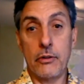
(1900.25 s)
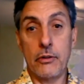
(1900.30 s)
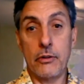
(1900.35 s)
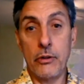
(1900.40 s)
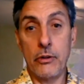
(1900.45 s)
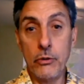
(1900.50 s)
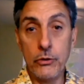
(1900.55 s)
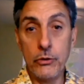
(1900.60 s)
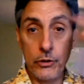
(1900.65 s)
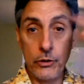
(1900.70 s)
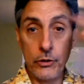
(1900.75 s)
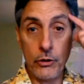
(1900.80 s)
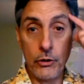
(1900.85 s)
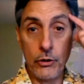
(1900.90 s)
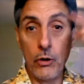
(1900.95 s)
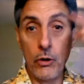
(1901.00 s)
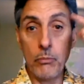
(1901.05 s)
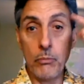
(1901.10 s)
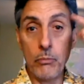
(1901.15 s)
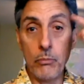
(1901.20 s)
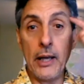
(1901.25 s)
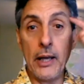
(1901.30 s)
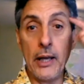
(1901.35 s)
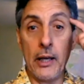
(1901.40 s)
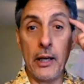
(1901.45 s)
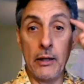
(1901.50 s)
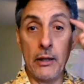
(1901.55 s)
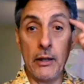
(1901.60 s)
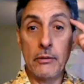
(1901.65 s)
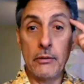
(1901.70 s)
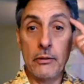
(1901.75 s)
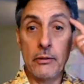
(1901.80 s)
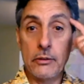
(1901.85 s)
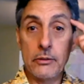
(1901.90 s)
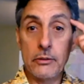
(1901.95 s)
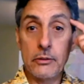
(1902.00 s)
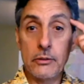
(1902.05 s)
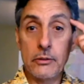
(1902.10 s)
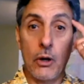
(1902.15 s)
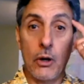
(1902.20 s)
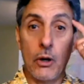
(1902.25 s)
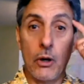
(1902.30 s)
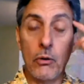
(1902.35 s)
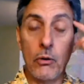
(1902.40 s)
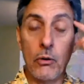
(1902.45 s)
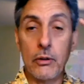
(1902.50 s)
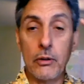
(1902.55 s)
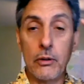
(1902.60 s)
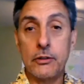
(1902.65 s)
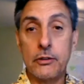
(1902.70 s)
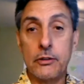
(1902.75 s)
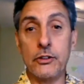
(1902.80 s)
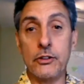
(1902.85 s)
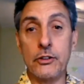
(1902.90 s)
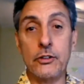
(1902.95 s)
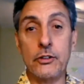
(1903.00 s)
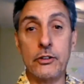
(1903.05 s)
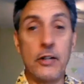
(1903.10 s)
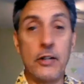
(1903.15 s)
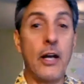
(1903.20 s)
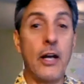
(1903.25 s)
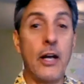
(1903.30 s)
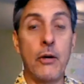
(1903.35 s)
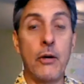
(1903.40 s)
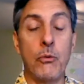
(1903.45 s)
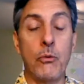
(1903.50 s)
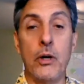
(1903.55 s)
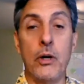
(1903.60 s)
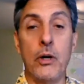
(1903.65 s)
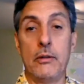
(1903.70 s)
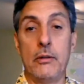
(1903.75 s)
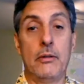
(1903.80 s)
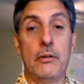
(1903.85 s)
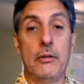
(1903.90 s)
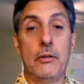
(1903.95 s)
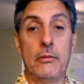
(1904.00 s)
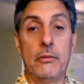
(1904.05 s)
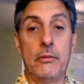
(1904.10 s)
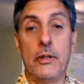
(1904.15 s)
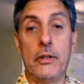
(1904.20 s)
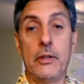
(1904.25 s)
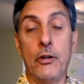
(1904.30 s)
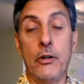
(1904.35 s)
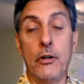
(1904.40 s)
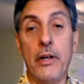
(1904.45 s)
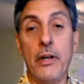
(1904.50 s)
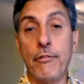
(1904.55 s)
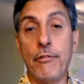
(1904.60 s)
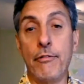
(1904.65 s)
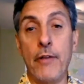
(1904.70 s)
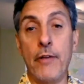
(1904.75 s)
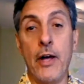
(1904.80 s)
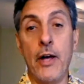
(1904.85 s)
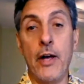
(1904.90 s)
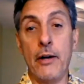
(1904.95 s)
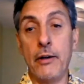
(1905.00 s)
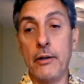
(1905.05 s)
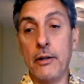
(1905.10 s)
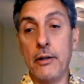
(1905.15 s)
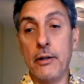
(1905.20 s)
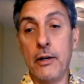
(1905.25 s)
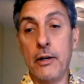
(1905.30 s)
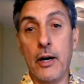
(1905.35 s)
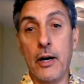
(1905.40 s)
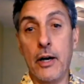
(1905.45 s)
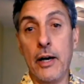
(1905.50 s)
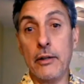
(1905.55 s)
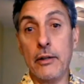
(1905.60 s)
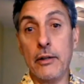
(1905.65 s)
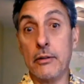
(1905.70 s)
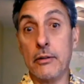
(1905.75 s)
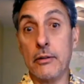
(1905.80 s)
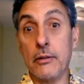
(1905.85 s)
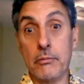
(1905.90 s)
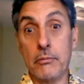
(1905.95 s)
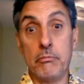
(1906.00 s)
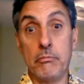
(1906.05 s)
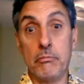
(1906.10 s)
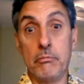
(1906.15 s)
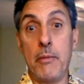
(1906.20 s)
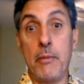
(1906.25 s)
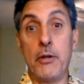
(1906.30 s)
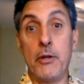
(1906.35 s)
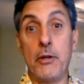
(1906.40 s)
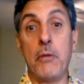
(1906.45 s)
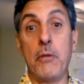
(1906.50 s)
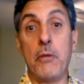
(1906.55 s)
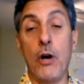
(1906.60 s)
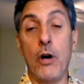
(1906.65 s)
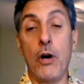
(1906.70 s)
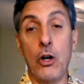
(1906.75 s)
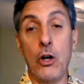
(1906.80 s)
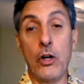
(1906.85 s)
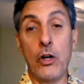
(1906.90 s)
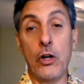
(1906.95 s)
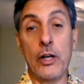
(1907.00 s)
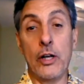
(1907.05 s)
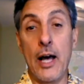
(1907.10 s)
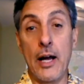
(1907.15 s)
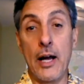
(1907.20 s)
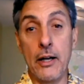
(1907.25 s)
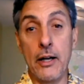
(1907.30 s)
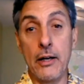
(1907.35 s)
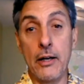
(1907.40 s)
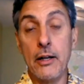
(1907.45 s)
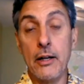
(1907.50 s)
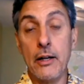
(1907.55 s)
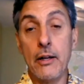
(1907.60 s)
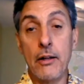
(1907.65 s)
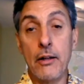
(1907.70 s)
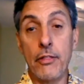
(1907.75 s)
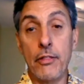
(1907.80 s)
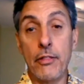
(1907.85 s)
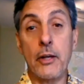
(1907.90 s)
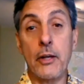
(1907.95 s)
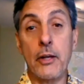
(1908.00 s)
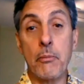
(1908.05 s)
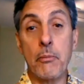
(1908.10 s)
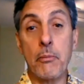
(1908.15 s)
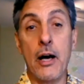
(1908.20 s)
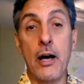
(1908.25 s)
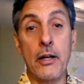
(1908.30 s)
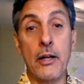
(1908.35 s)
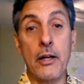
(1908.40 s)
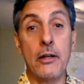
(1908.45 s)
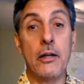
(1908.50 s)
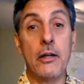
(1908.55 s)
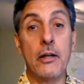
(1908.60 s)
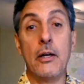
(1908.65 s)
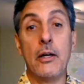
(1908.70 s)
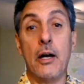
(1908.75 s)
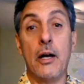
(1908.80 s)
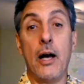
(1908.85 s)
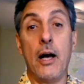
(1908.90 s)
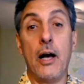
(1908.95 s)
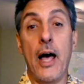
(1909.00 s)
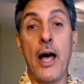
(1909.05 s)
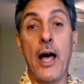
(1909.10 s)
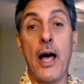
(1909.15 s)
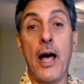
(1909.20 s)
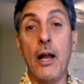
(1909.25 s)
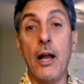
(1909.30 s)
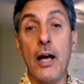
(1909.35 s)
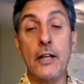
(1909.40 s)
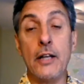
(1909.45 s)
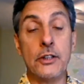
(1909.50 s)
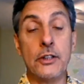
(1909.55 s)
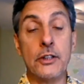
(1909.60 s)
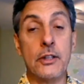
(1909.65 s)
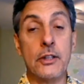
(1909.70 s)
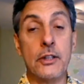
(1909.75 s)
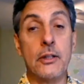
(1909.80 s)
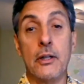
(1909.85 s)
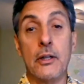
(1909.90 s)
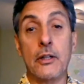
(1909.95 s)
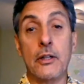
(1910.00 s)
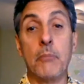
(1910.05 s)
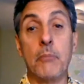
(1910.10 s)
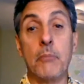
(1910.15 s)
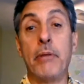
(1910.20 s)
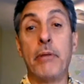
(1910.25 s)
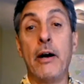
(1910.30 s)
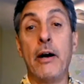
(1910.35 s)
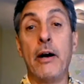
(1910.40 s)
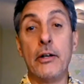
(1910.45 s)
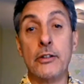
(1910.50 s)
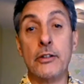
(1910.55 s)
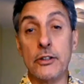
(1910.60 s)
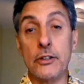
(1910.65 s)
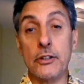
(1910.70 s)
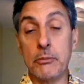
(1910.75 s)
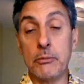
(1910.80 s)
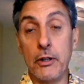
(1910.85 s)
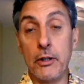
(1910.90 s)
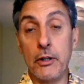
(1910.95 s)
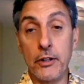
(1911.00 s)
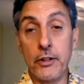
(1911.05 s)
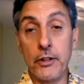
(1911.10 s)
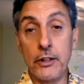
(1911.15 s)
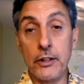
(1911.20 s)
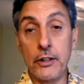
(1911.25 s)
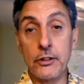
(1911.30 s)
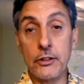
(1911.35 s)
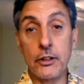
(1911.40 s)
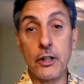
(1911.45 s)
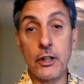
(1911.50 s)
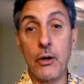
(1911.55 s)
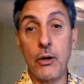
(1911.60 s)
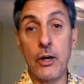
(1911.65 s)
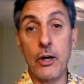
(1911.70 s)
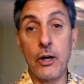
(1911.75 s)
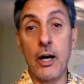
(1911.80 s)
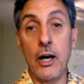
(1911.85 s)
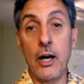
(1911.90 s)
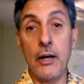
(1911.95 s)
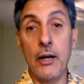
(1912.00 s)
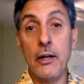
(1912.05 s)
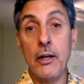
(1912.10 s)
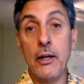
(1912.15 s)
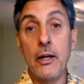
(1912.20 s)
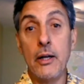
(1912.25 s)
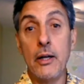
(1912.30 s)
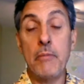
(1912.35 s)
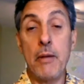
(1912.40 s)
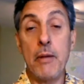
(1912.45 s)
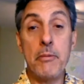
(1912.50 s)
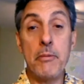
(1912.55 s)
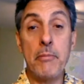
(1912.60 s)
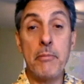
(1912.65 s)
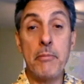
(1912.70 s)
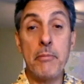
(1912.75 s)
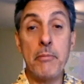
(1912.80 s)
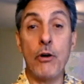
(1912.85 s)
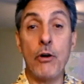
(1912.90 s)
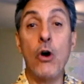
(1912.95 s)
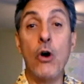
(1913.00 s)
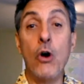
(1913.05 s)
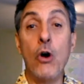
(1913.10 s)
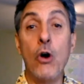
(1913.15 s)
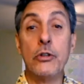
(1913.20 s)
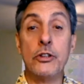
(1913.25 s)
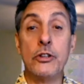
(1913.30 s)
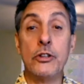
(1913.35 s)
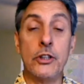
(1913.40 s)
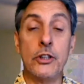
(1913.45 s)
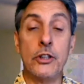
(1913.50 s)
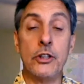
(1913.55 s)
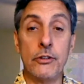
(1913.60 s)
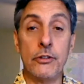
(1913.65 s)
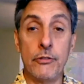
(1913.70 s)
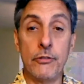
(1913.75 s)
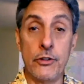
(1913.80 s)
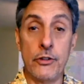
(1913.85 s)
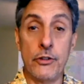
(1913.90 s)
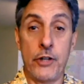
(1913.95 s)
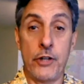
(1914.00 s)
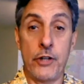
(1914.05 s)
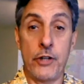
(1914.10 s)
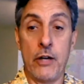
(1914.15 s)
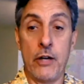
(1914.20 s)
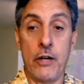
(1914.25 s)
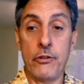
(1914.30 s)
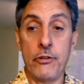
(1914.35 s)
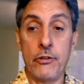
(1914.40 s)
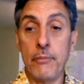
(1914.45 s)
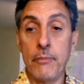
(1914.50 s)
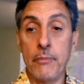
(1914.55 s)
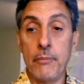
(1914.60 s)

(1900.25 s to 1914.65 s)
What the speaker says: Use your own being. Don't just take what you're being fed, all right? Maybe you might want to look at it, think about it, analyze it, compare it to some other things that are going on. Maybe make your own decision for a change.